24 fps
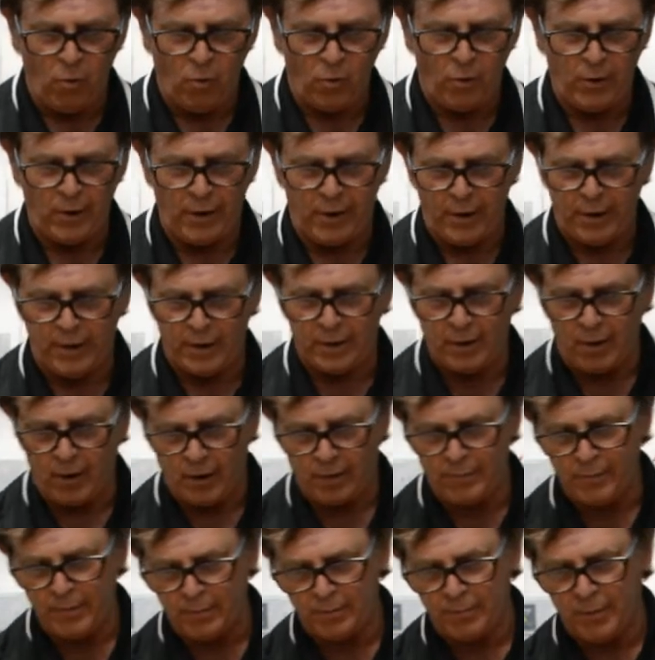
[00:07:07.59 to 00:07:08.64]
or a
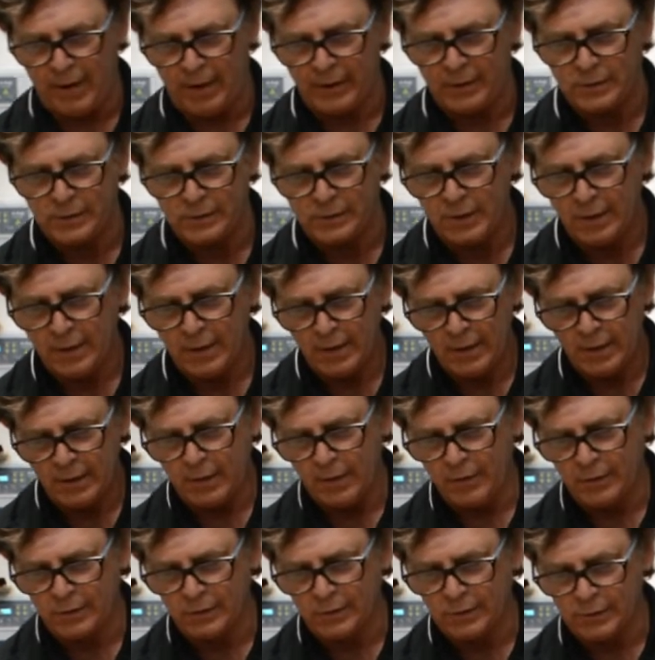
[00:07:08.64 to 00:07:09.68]
carbon base.
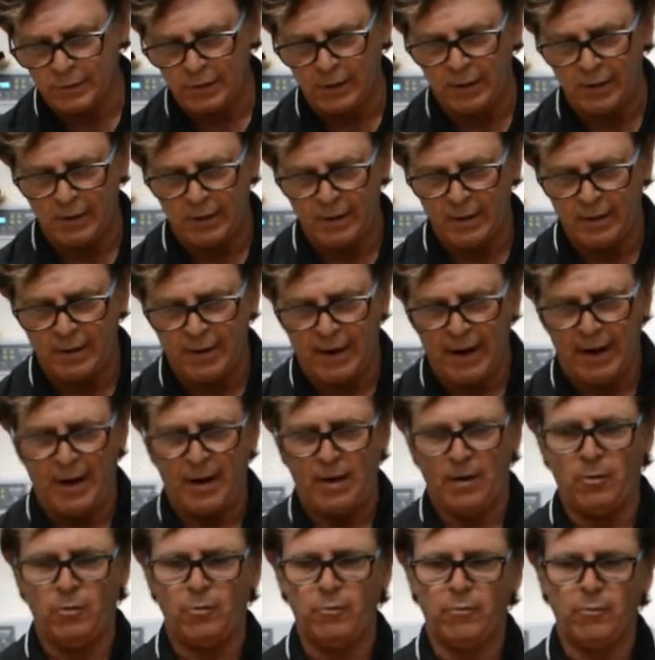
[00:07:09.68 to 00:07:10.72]
You can see
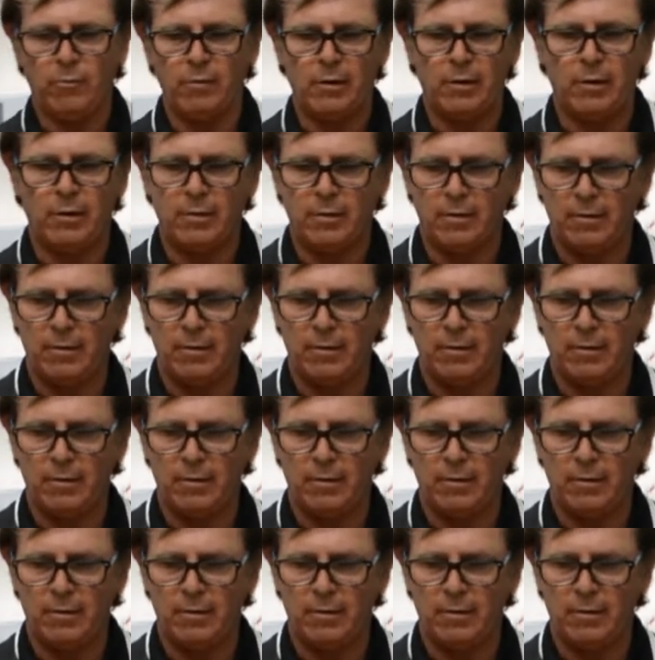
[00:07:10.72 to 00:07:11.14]
how